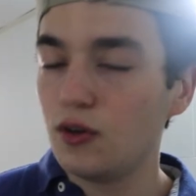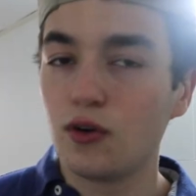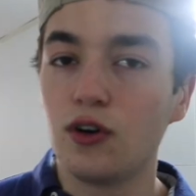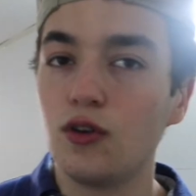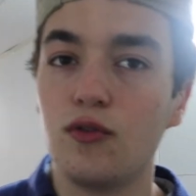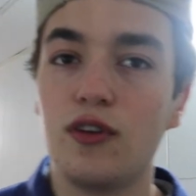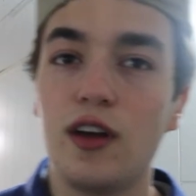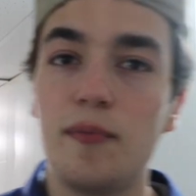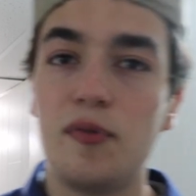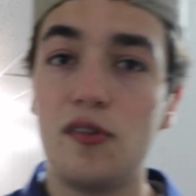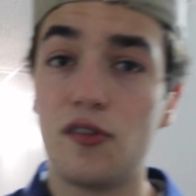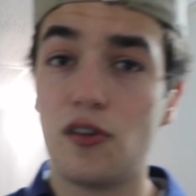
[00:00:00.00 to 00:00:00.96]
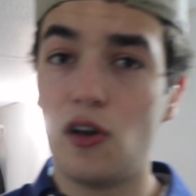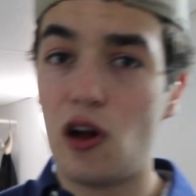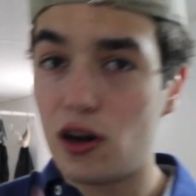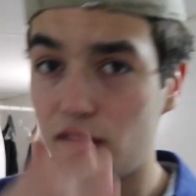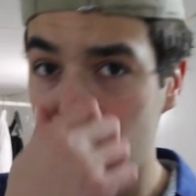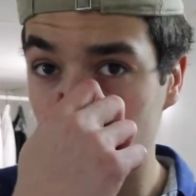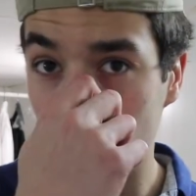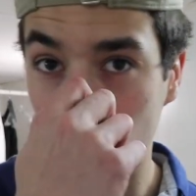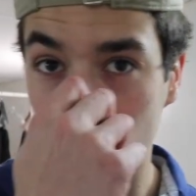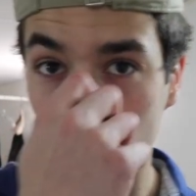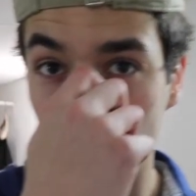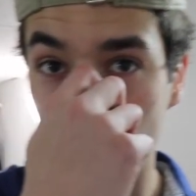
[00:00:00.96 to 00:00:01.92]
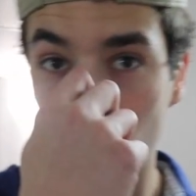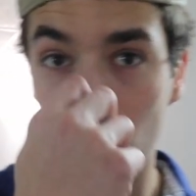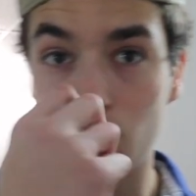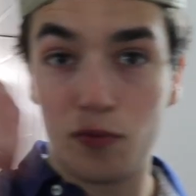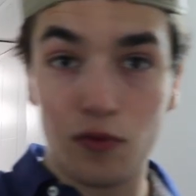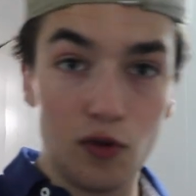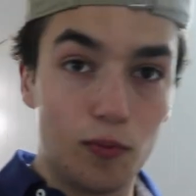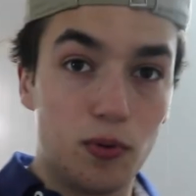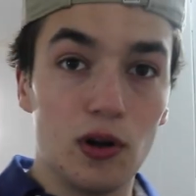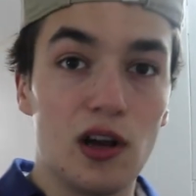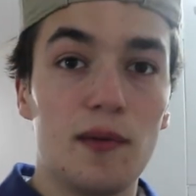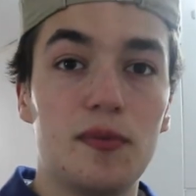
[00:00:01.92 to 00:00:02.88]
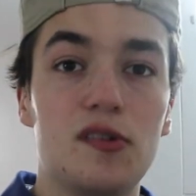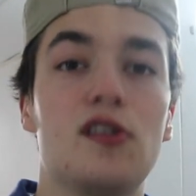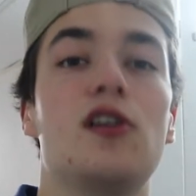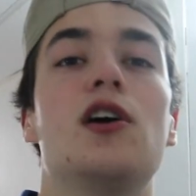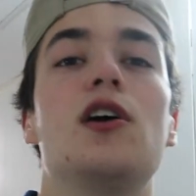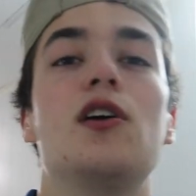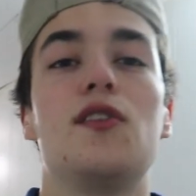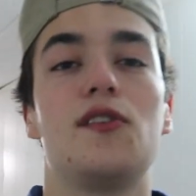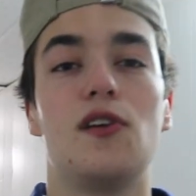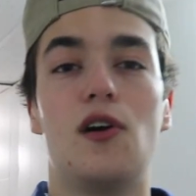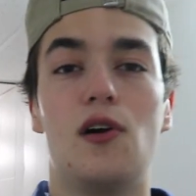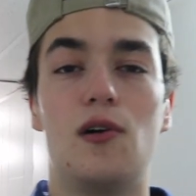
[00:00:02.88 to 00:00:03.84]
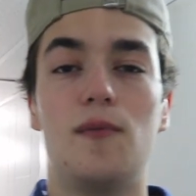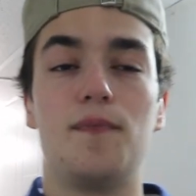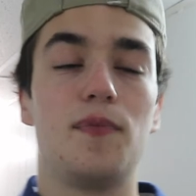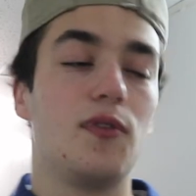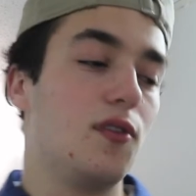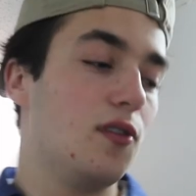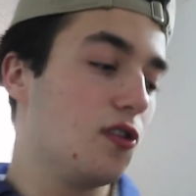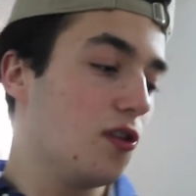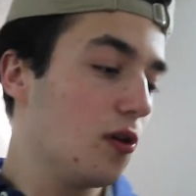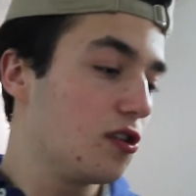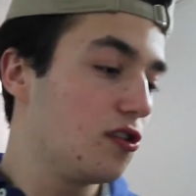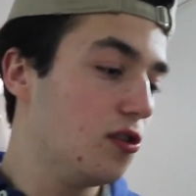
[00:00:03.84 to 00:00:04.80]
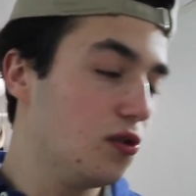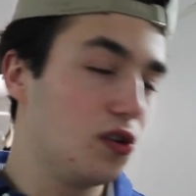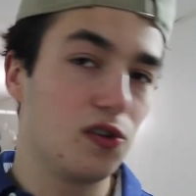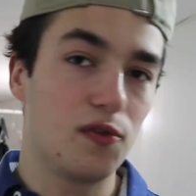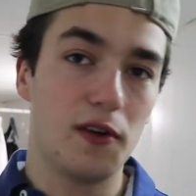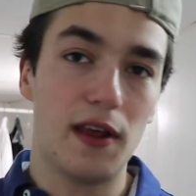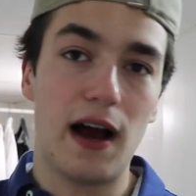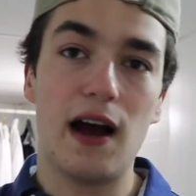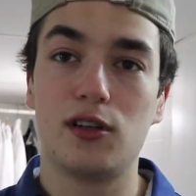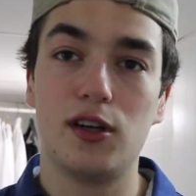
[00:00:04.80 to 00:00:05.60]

You can do dips. There's a lot of things you could do. You could go do pull-ups. So there's no excuses for that.